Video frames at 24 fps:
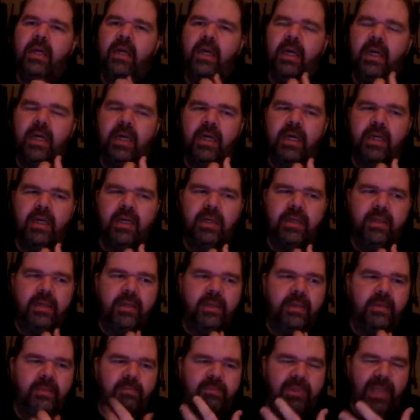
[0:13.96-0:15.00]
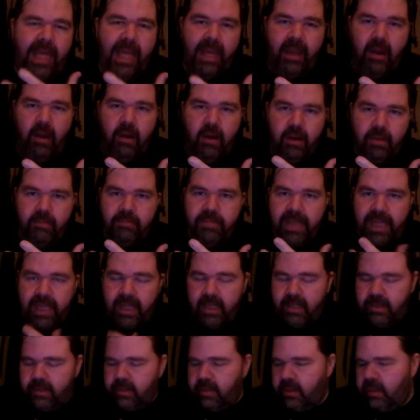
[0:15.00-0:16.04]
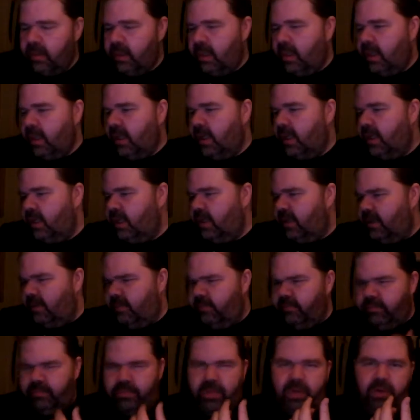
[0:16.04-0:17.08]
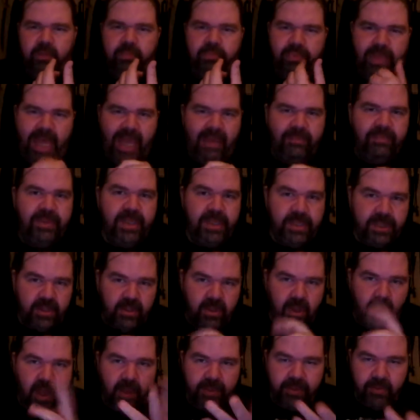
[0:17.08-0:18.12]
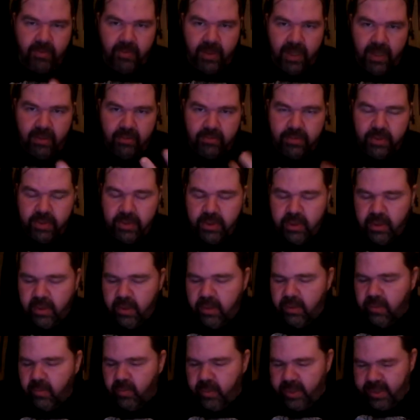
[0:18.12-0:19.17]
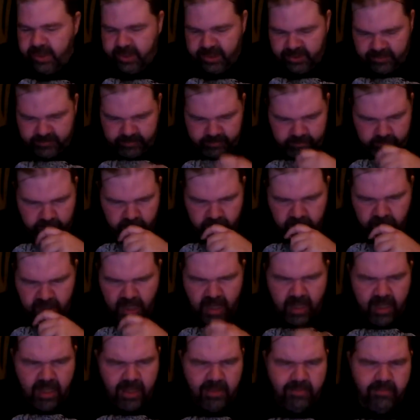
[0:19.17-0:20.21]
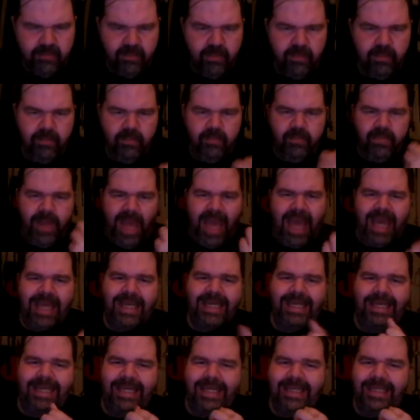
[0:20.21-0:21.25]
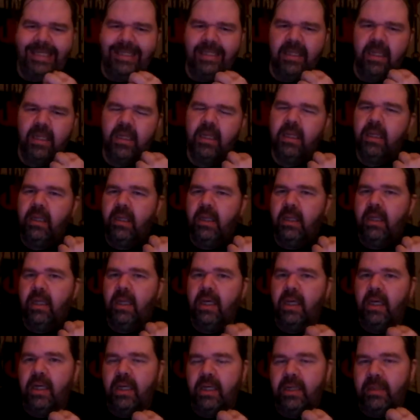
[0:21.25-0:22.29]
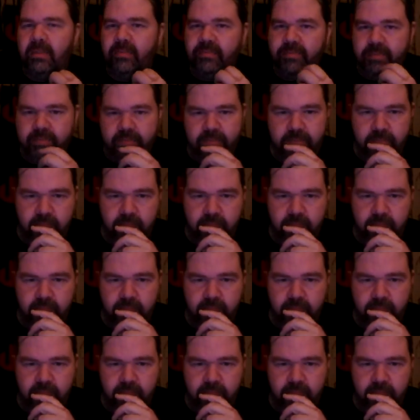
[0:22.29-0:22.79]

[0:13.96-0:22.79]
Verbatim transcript: uh, black armband, um, a black piece of cloth around the wrist. Um, back in um,